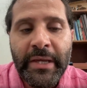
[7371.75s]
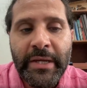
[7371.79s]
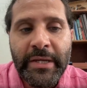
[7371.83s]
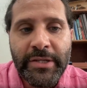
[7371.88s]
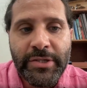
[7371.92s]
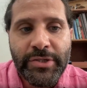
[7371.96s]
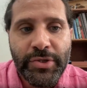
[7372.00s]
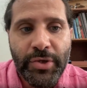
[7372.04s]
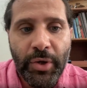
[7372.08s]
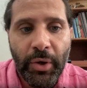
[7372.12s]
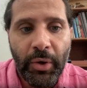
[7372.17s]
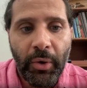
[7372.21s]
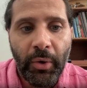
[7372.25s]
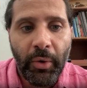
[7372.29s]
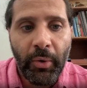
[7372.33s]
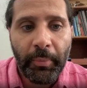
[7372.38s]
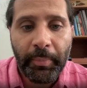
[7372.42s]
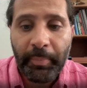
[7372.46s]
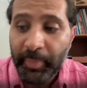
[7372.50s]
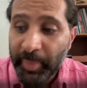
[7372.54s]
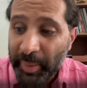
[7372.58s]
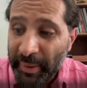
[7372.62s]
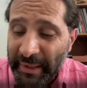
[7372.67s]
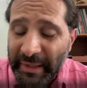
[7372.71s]
So
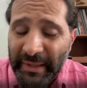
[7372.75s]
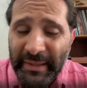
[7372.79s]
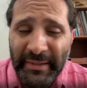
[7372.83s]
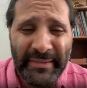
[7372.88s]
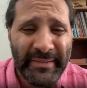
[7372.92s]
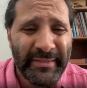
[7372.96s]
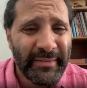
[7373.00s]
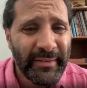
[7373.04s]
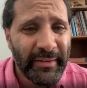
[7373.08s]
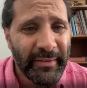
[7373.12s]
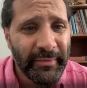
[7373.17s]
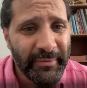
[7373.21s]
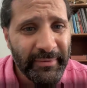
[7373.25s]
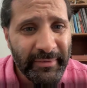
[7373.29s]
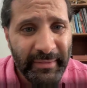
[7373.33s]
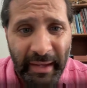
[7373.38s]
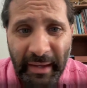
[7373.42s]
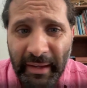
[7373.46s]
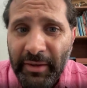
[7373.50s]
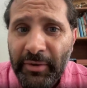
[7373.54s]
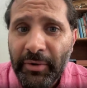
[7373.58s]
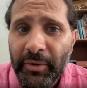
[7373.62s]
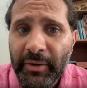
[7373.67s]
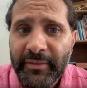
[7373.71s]
please
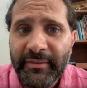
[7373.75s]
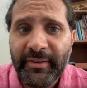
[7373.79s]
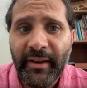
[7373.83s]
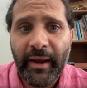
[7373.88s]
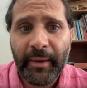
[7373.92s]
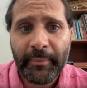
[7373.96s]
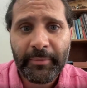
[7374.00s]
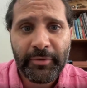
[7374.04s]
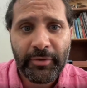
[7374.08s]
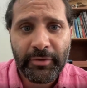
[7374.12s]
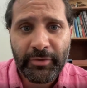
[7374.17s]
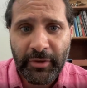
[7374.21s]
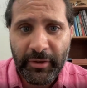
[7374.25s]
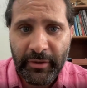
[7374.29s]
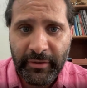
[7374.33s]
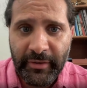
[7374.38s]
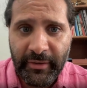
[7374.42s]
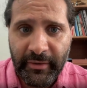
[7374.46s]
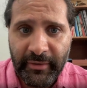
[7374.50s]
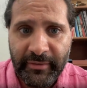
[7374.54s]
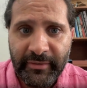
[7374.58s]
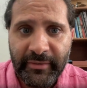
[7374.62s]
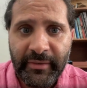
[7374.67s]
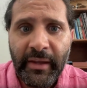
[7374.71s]
take your time to do
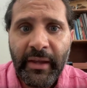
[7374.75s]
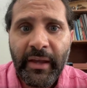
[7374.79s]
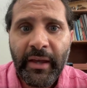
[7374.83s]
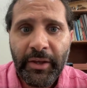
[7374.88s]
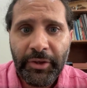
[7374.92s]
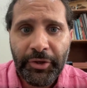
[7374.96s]
this.